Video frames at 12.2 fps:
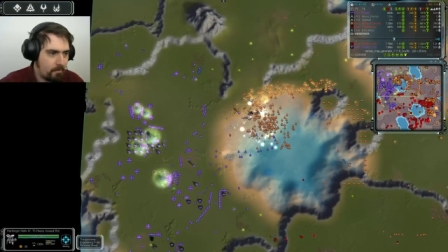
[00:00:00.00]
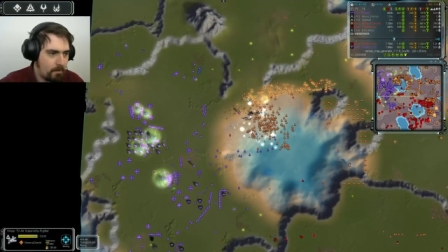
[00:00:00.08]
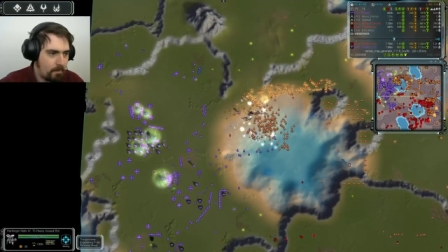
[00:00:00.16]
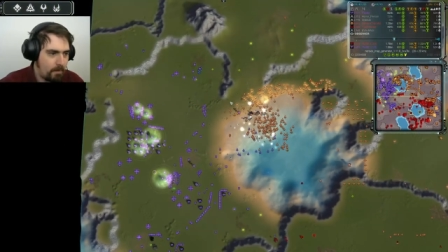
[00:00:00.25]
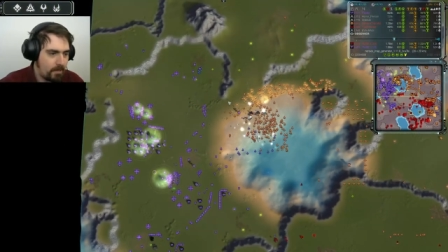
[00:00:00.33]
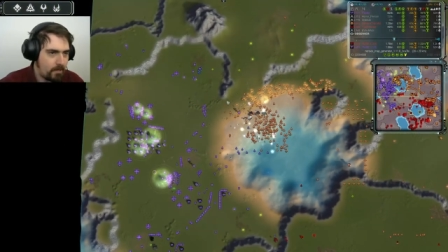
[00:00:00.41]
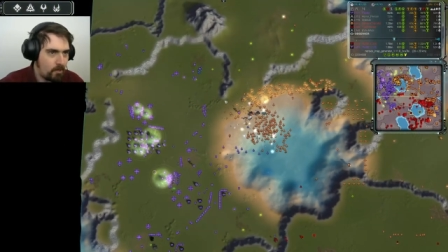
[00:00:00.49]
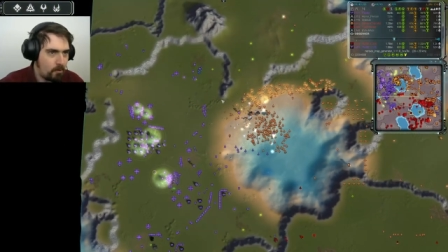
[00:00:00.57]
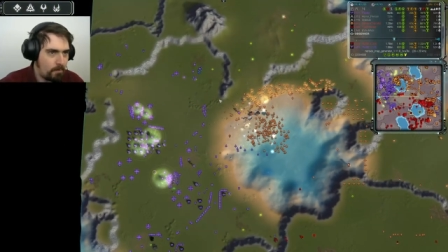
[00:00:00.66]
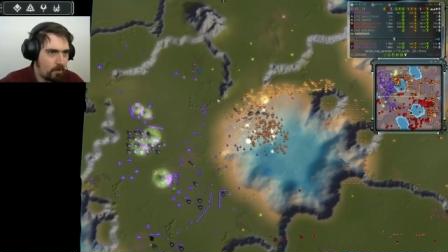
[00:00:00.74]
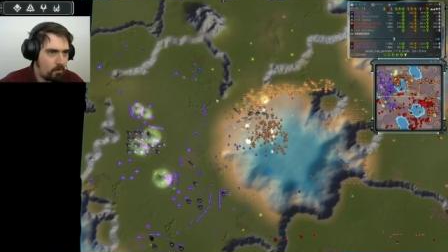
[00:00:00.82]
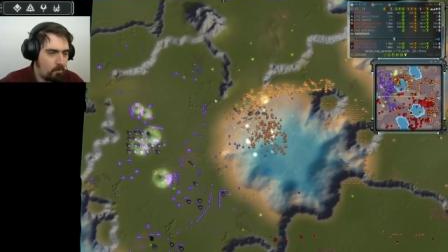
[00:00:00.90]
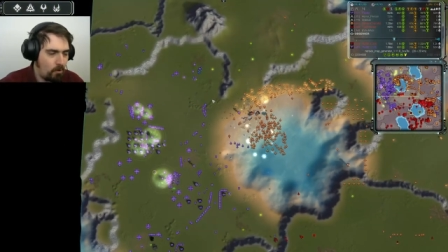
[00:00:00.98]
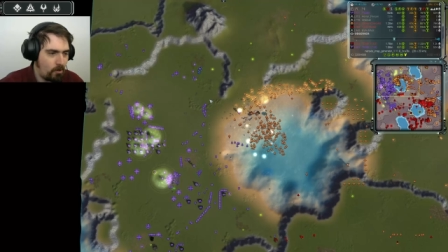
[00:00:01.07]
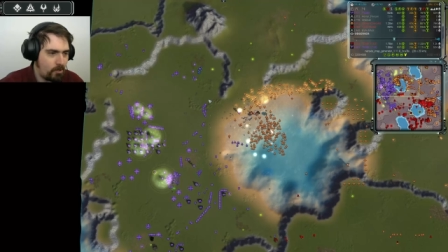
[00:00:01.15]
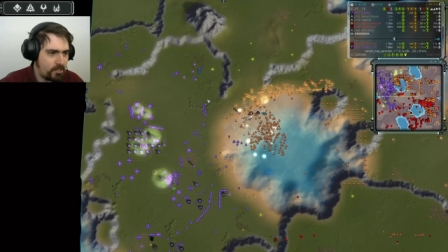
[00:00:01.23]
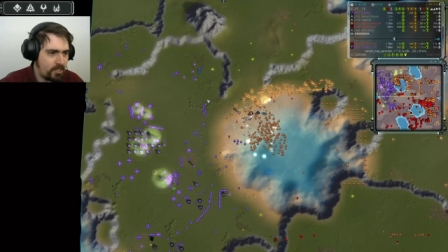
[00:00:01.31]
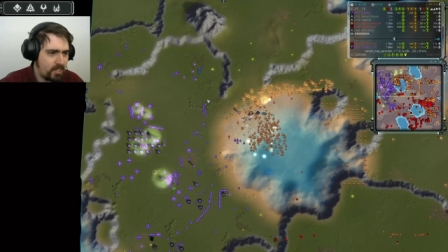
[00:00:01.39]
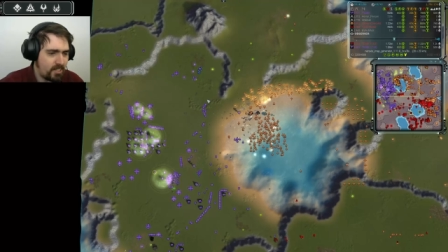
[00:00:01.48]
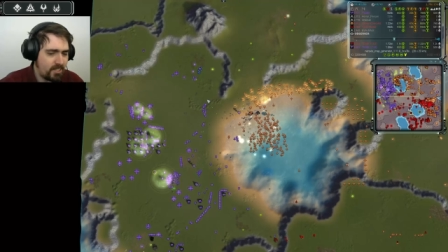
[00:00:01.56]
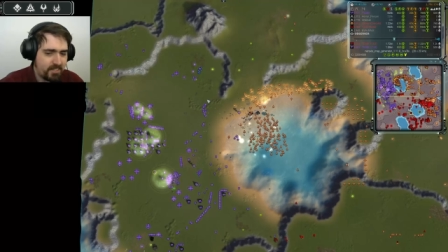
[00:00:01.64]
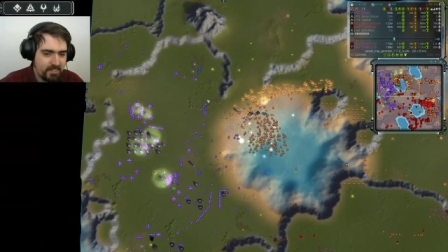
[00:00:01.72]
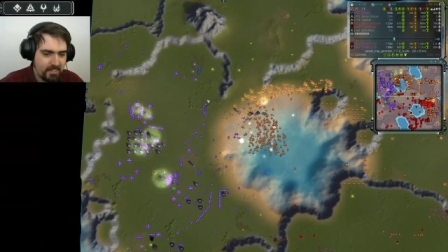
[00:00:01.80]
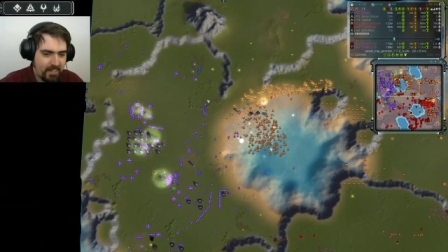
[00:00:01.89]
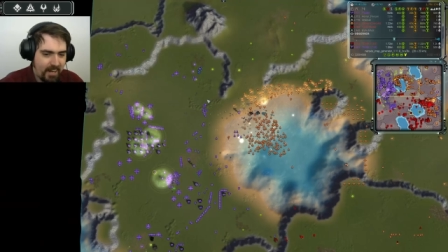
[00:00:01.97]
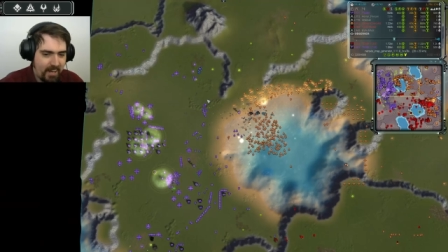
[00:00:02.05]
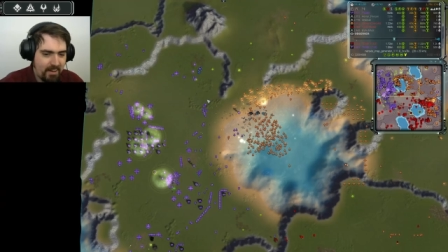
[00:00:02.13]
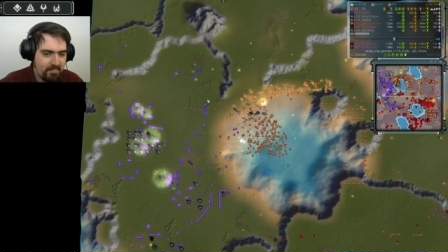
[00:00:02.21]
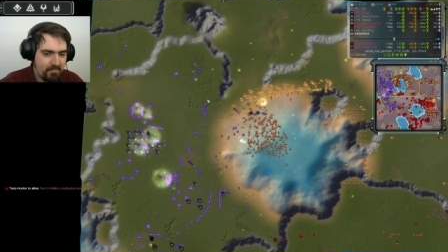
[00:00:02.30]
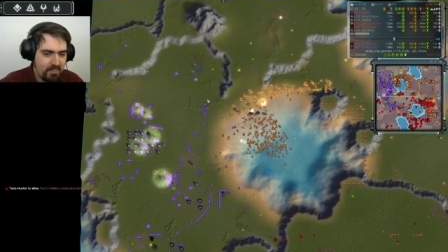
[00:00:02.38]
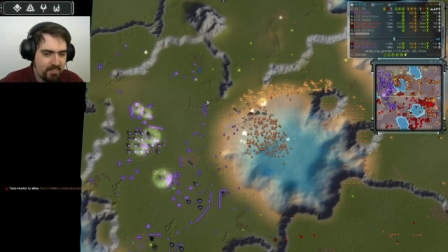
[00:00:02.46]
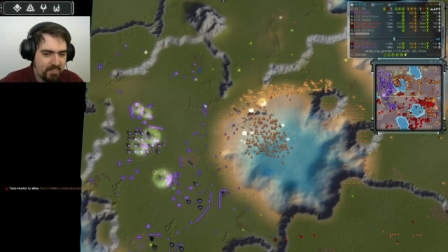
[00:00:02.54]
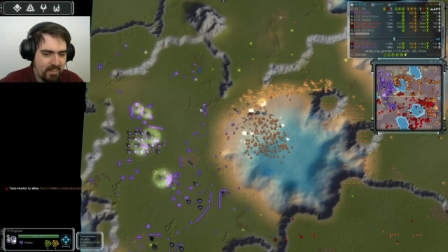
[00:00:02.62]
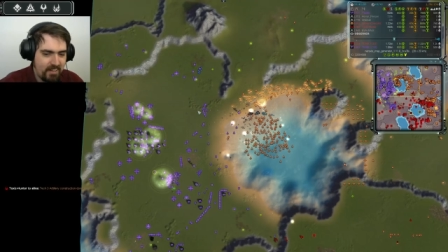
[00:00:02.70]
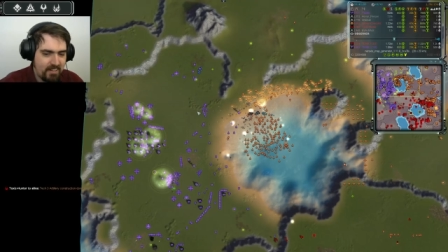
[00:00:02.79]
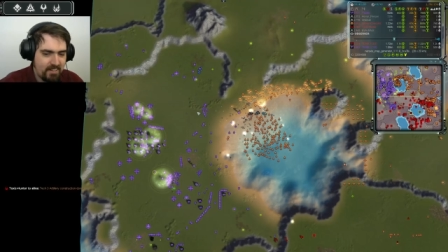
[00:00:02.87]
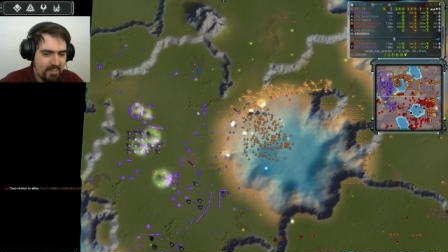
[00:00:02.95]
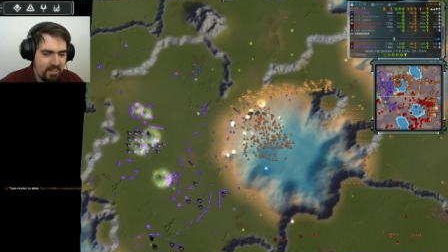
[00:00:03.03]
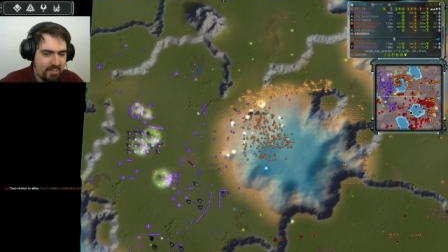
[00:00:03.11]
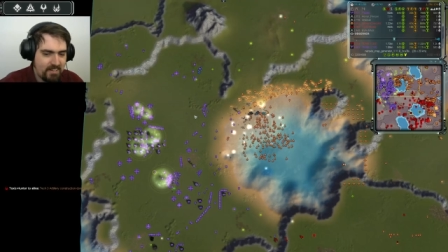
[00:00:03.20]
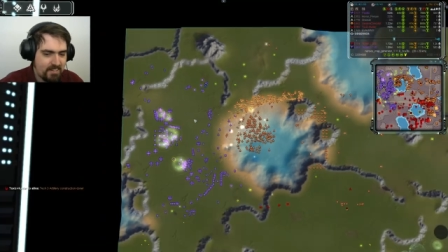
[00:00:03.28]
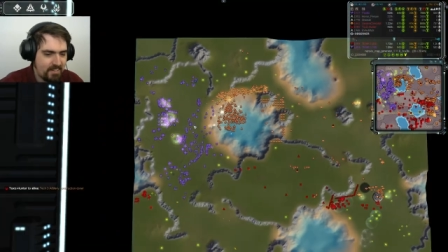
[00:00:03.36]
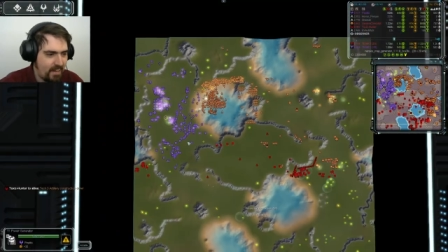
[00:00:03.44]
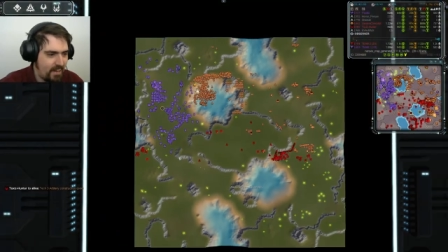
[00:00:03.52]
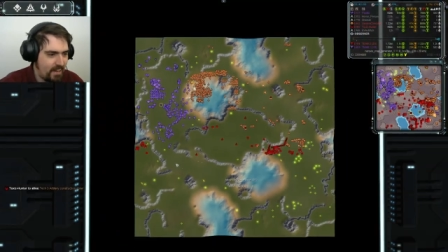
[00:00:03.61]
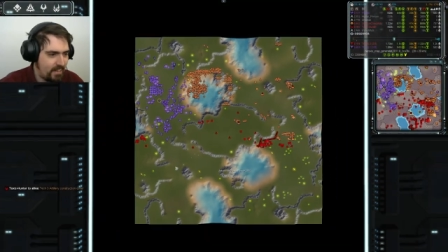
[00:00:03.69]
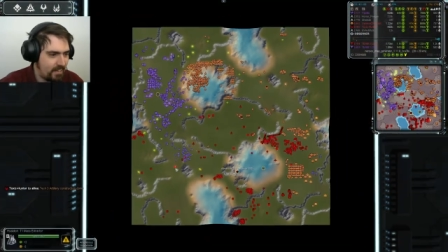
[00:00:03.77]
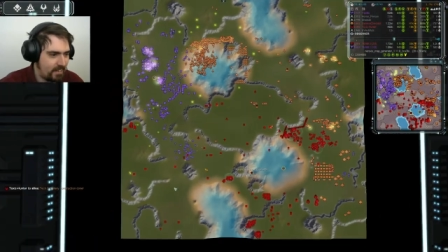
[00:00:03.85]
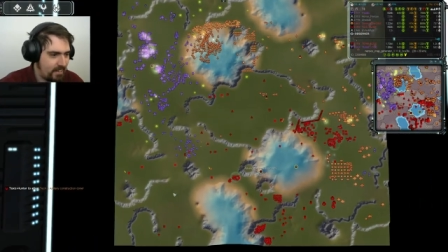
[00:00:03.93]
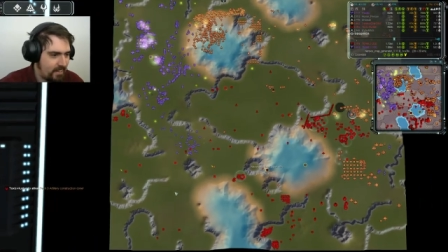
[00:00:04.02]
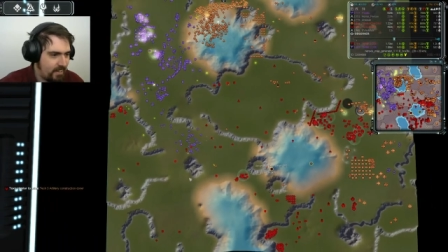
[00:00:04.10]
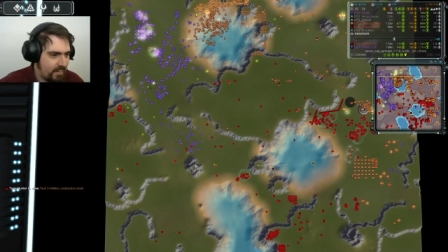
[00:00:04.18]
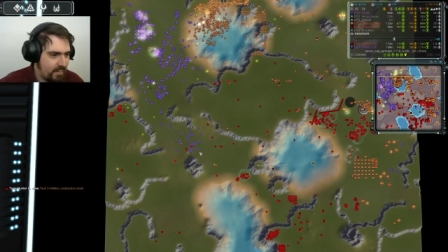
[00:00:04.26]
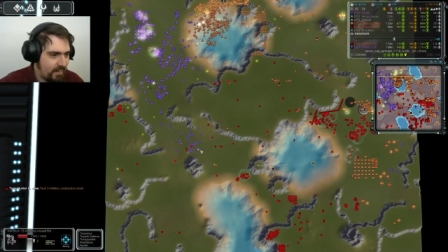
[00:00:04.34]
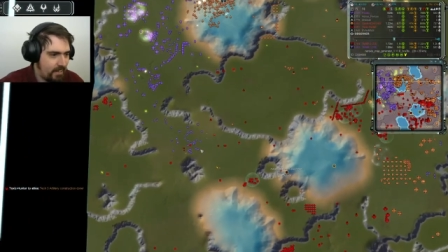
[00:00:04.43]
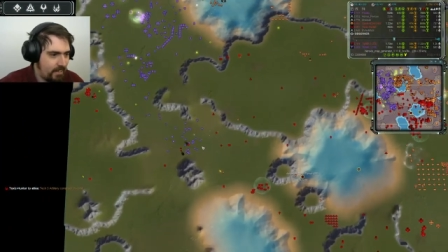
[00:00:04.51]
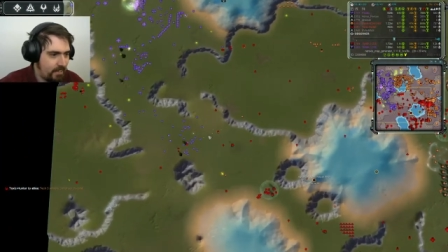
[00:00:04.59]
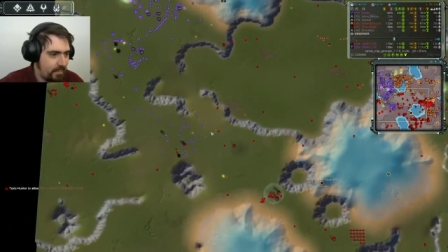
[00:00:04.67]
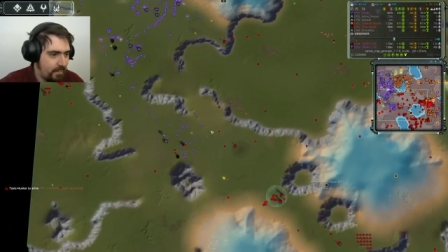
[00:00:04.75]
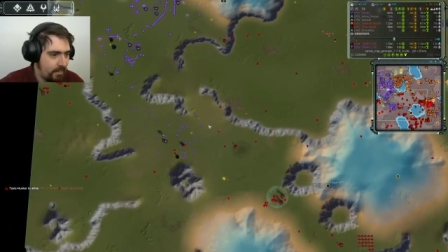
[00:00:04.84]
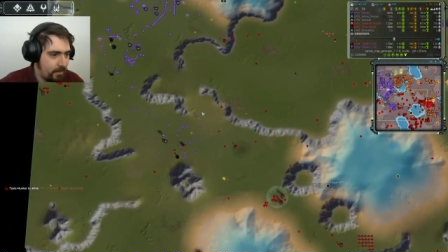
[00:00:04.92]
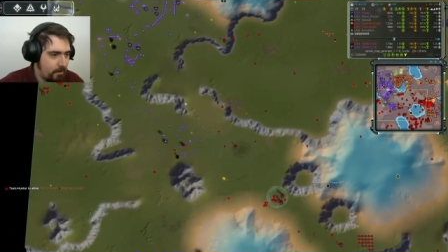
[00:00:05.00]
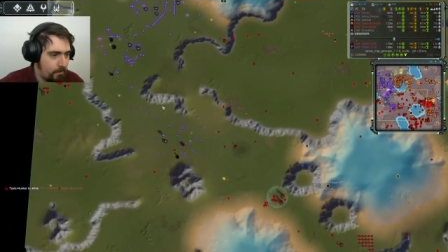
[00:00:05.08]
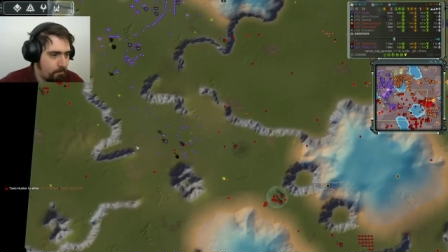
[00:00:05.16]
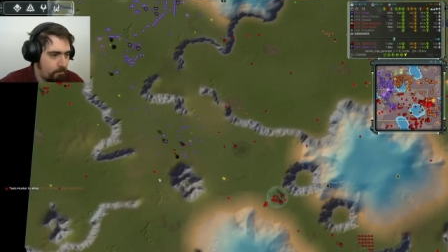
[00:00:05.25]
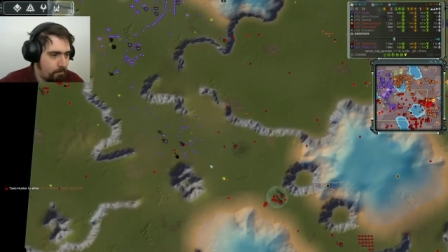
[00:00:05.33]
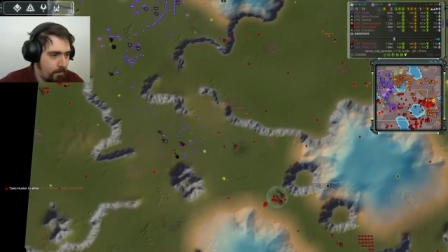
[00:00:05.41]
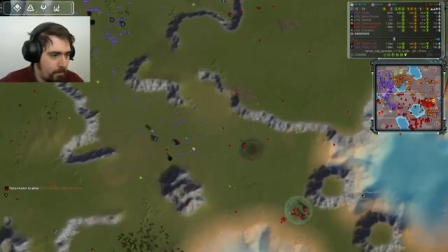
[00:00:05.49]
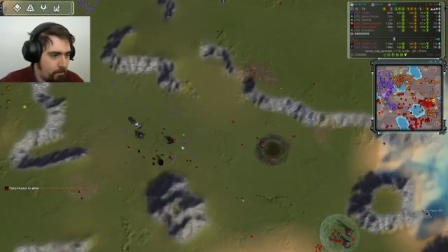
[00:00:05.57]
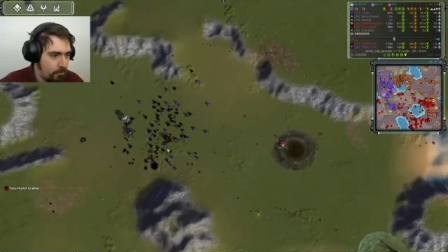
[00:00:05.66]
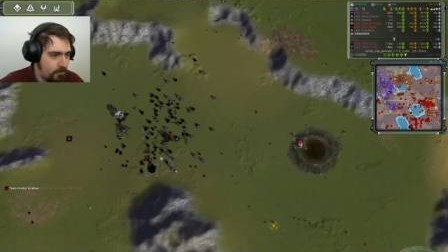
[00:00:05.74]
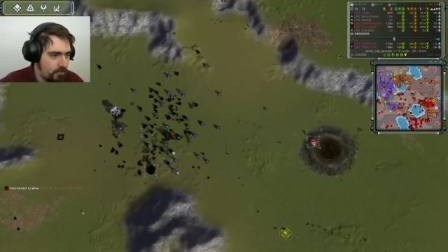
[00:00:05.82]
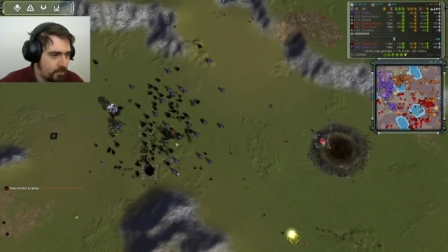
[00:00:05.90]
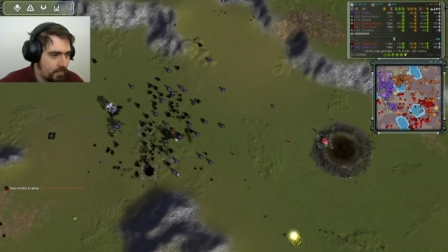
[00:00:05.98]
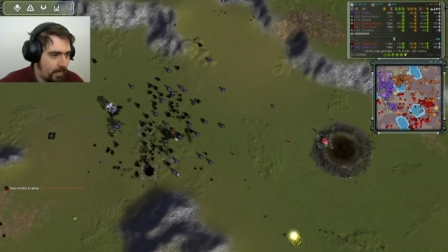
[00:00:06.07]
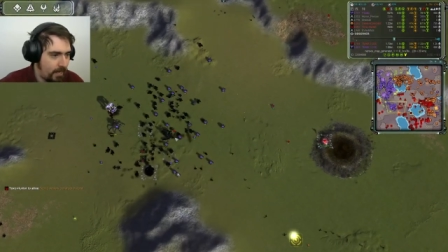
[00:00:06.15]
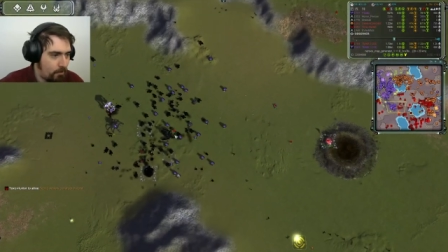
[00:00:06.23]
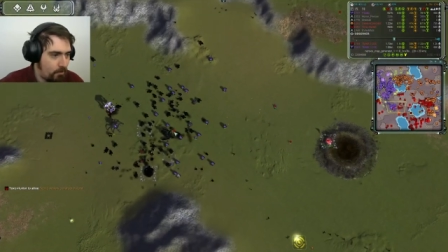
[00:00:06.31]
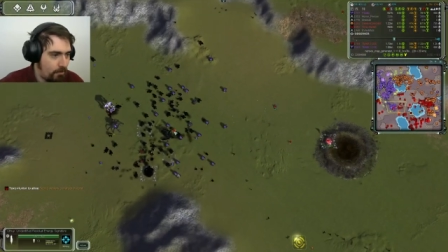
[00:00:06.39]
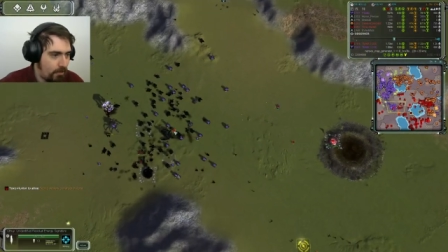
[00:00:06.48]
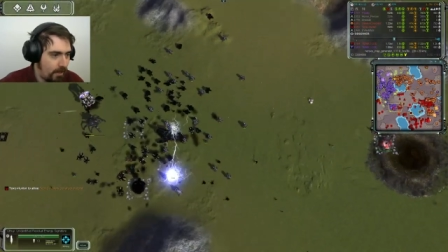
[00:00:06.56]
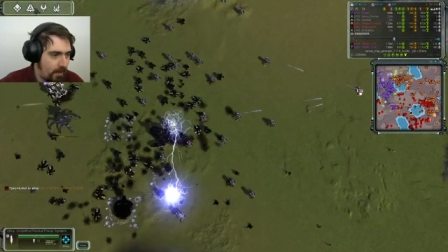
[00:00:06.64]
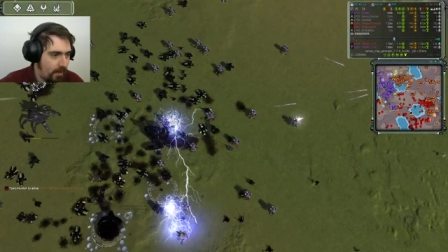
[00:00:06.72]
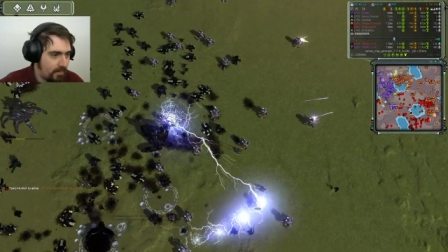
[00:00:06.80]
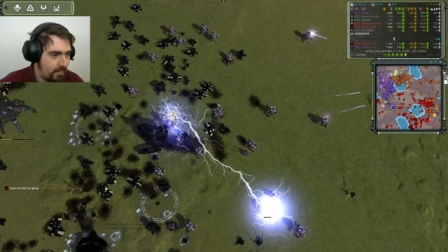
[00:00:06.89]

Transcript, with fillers: Pepitto, but what chance does he have? This is insane. He he pushes south and